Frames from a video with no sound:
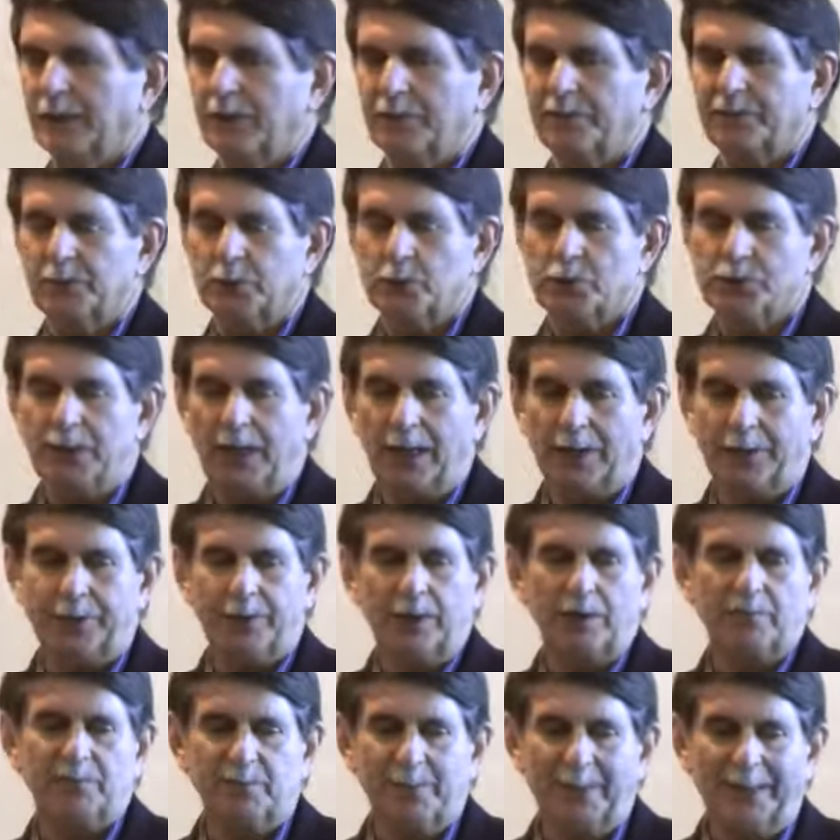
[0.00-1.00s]
If there's not
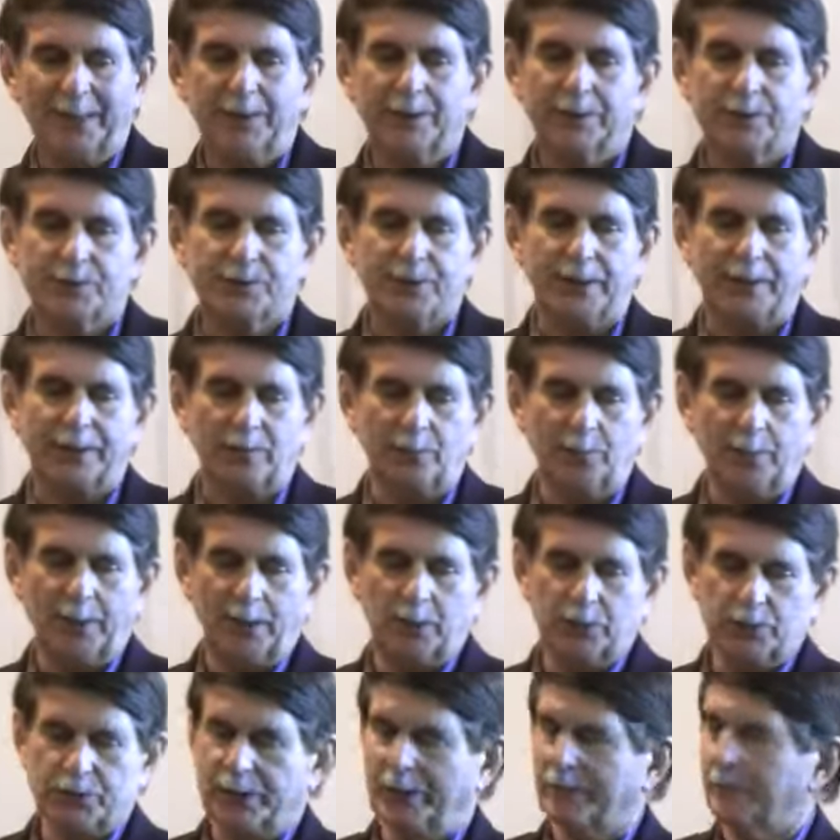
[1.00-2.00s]
enough, making a second
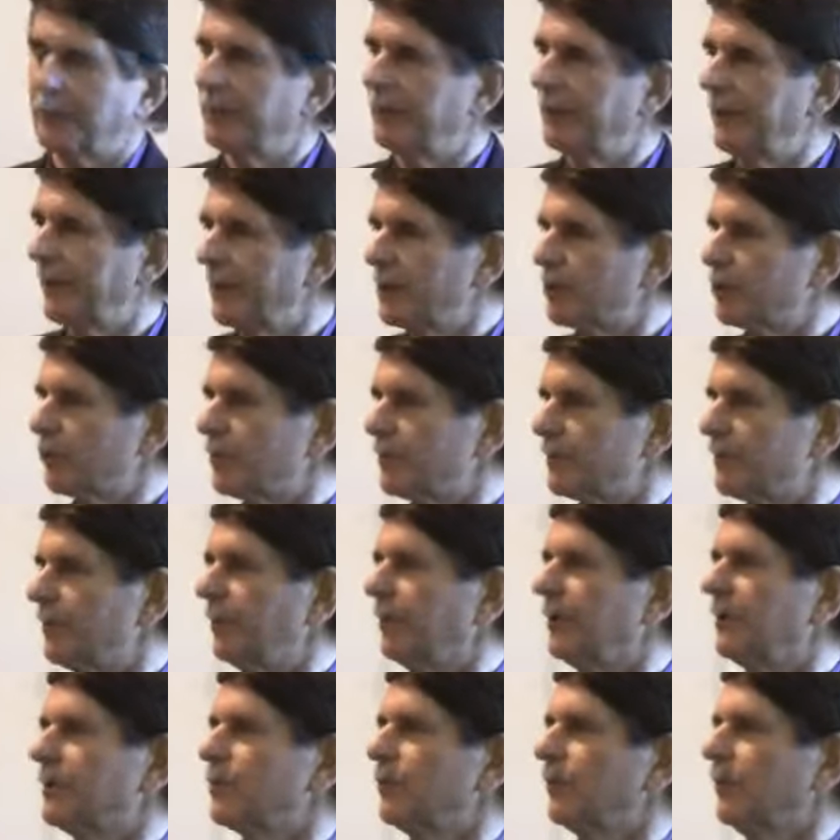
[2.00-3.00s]
pouch can be dangerous
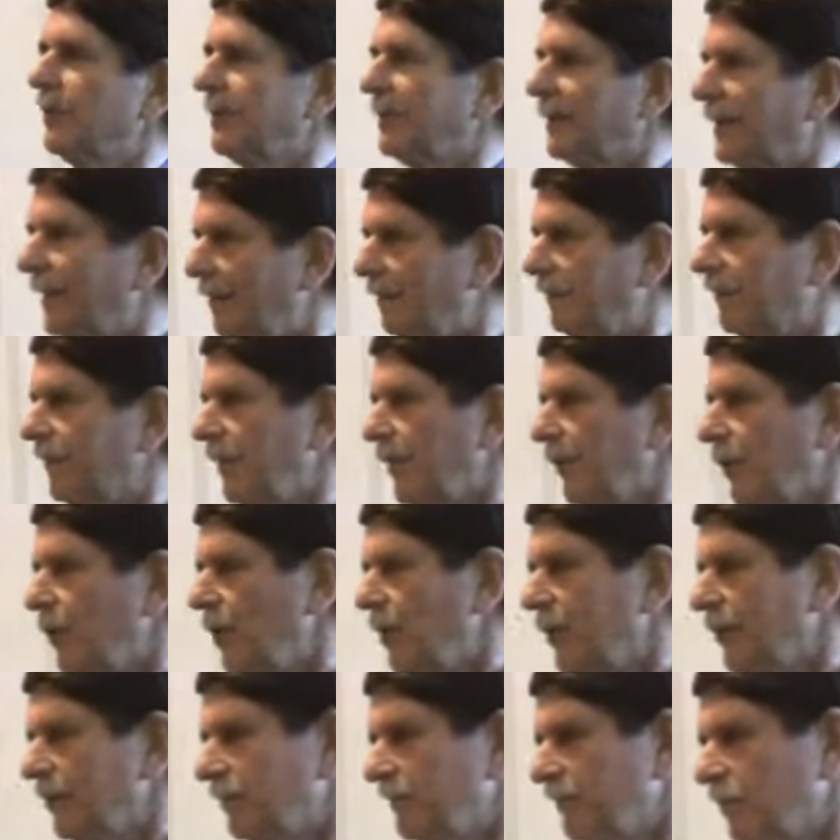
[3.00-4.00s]
because we definitely want